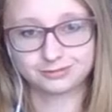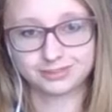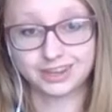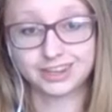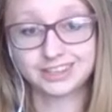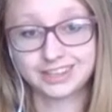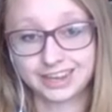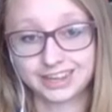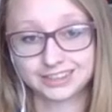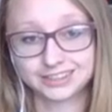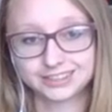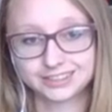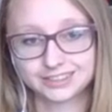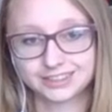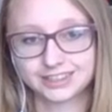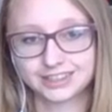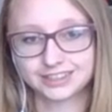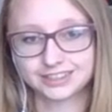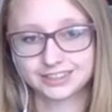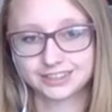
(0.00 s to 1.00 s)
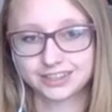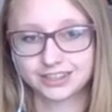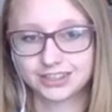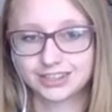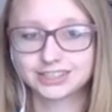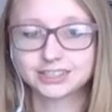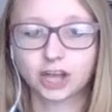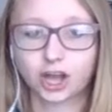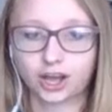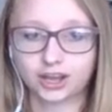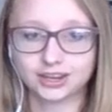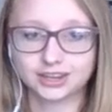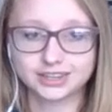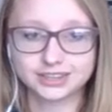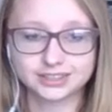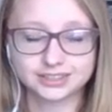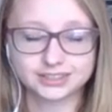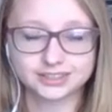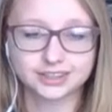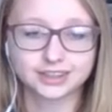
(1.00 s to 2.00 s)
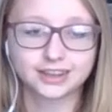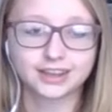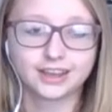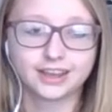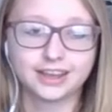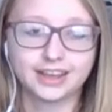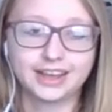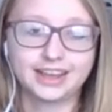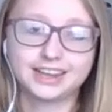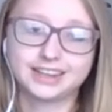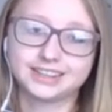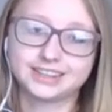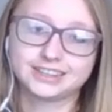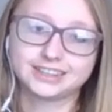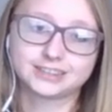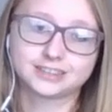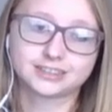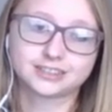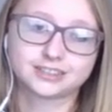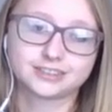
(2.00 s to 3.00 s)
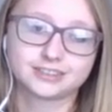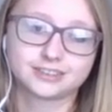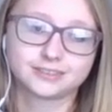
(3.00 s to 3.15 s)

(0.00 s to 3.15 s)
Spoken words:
attest to this hotness in this.